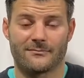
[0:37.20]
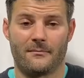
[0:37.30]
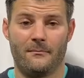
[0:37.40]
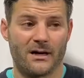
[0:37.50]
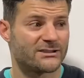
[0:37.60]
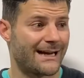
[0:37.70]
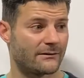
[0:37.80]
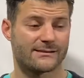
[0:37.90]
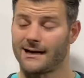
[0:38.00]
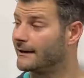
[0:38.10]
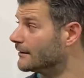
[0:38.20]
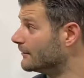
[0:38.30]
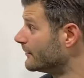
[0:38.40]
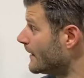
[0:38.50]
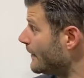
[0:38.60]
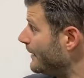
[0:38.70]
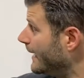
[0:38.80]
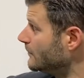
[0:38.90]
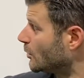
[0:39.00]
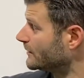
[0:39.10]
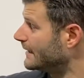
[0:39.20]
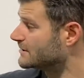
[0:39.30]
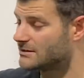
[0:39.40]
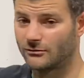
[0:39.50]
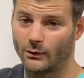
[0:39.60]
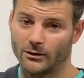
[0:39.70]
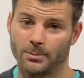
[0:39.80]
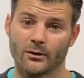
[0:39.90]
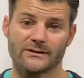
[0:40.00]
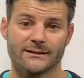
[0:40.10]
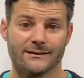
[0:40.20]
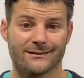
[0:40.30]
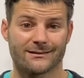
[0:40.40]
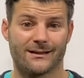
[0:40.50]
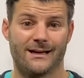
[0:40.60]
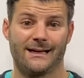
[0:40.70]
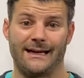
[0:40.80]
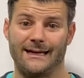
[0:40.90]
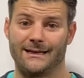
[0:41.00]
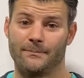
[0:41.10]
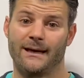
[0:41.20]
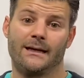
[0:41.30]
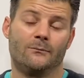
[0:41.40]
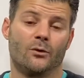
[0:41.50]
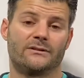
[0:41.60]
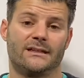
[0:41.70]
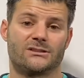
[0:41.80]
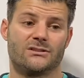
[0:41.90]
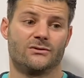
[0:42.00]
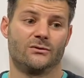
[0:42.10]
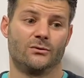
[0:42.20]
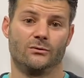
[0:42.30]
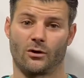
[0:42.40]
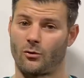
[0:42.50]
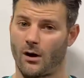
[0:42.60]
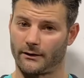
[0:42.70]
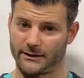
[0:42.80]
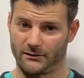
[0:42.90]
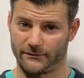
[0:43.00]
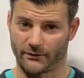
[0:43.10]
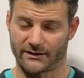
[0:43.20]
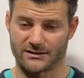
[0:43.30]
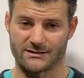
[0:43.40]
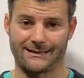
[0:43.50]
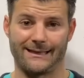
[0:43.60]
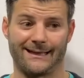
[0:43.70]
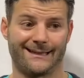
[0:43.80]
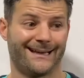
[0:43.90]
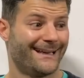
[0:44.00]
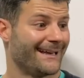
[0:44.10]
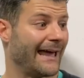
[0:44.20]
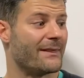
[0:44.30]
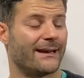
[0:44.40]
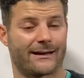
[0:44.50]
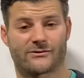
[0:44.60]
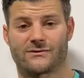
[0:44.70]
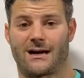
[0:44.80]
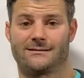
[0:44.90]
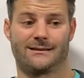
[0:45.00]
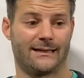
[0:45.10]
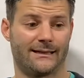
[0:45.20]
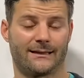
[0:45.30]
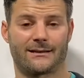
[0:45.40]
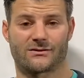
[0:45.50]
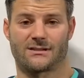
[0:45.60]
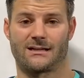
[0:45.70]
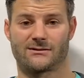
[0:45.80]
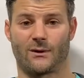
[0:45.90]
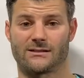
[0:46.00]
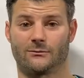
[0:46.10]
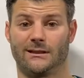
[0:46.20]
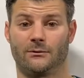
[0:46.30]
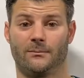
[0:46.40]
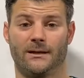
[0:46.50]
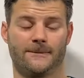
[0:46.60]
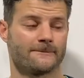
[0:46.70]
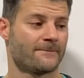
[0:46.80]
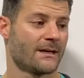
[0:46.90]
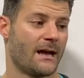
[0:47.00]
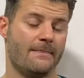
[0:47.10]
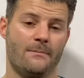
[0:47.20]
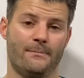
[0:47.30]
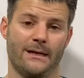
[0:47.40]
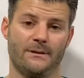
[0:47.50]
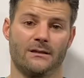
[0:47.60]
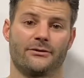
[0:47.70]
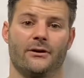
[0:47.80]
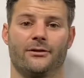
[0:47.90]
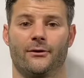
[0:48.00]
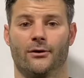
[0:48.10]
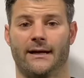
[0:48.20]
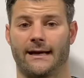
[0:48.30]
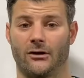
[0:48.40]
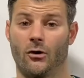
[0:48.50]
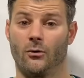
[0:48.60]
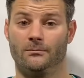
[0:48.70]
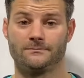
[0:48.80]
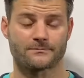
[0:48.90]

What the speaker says: much outside of paying more attention to where her protein is and paying more attention to the quality of the foods that she's eating, and then exercising, getting an exercise twice a week with me, and then maybe a third day at home.